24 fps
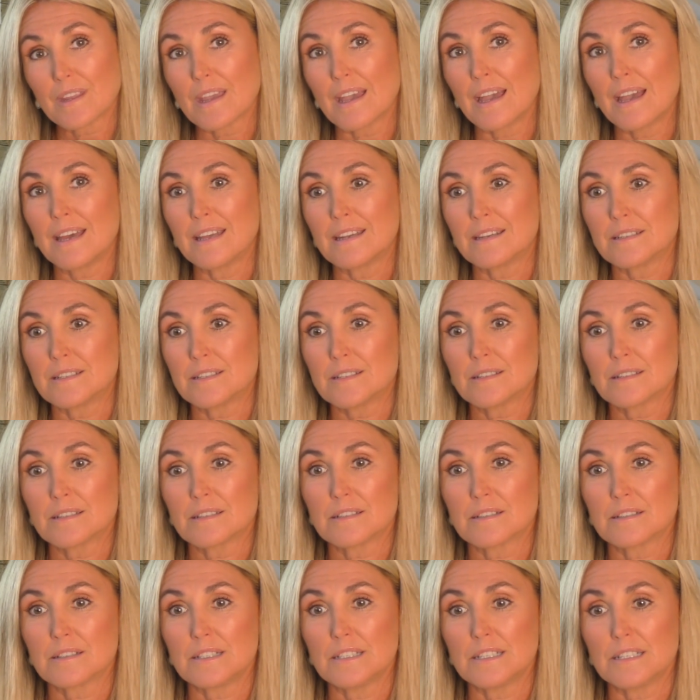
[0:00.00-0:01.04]
And
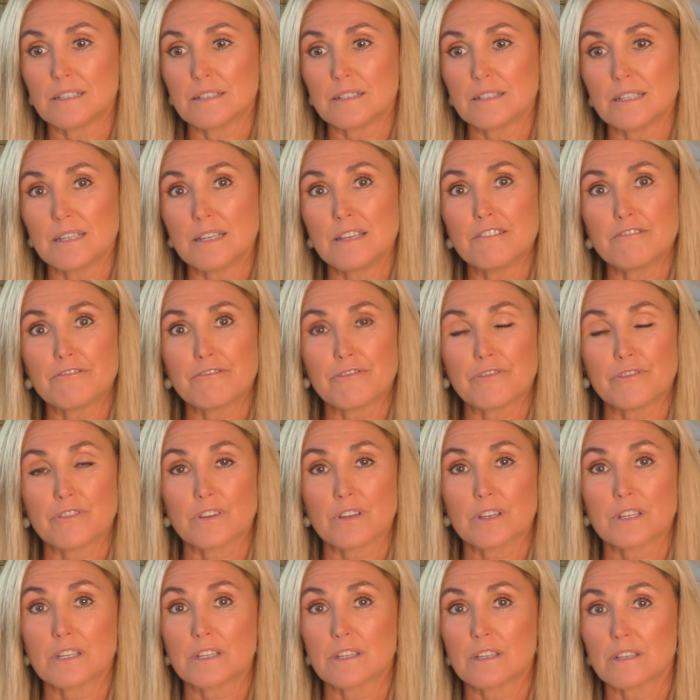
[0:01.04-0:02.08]
if
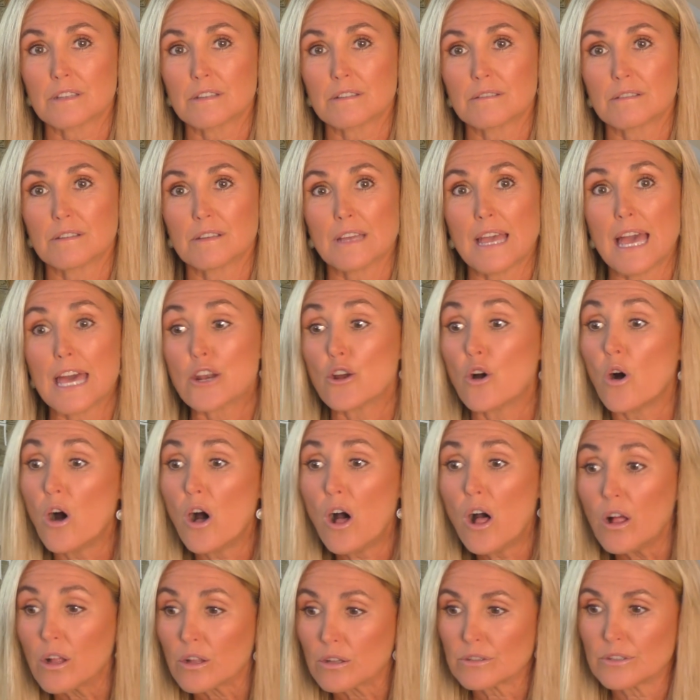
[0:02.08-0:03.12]
at
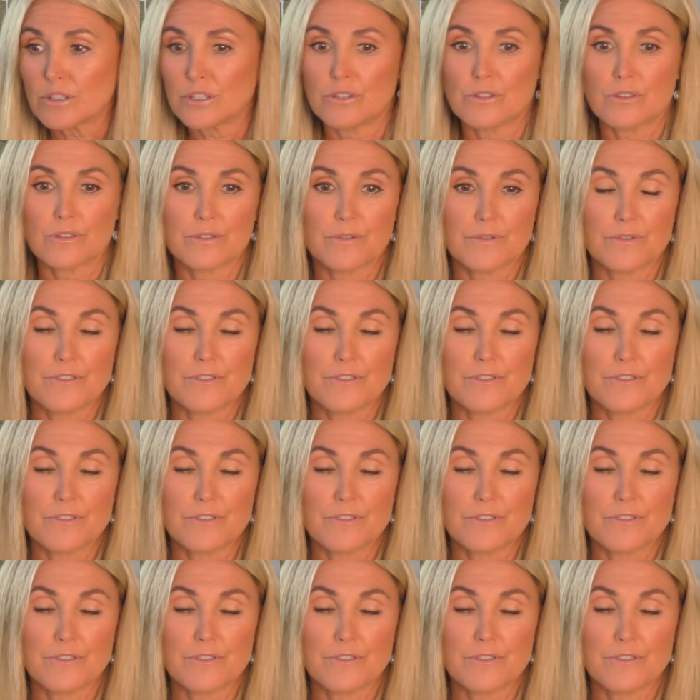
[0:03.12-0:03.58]
all you're